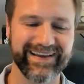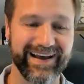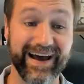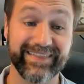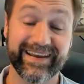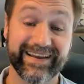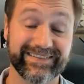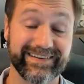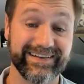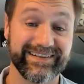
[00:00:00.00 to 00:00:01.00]
Uh, um, I think
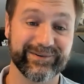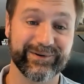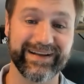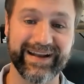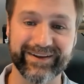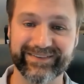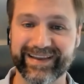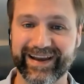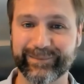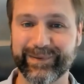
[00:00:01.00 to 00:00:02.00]
it's good to read
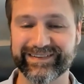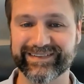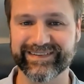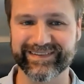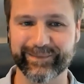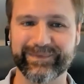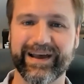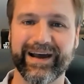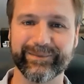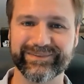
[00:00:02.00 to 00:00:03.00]
outside of business
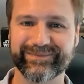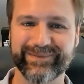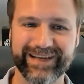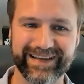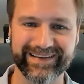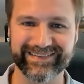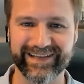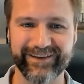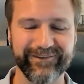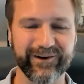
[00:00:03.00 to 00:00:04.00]
sometimes because all
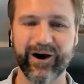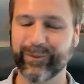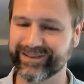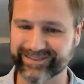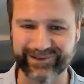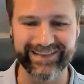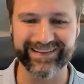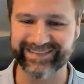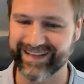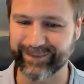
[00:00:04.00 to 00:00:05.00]
the if dangerous you're always things, reading
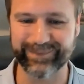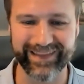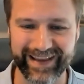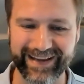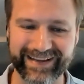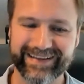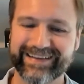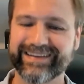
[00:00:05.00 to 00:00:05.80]
the same thing,